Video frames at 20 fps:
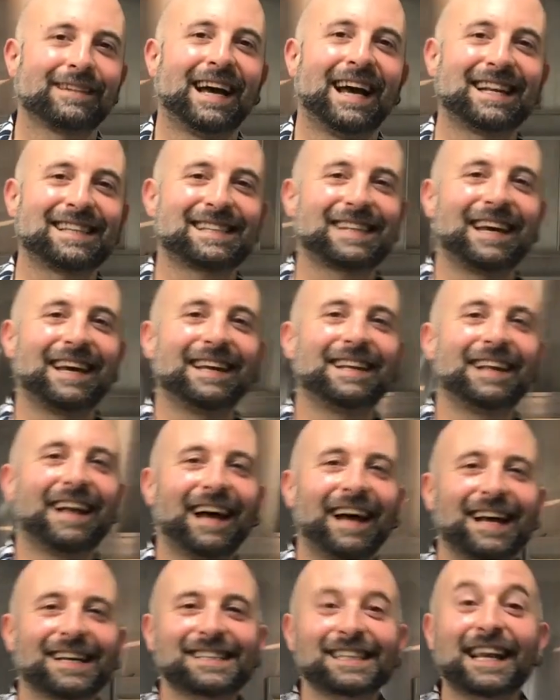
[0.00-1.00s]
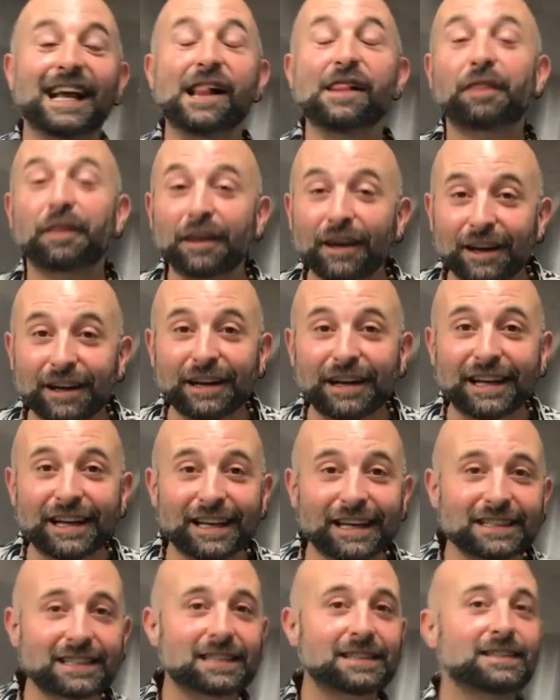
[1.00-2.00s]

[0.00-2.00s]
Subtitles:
as healthier it is.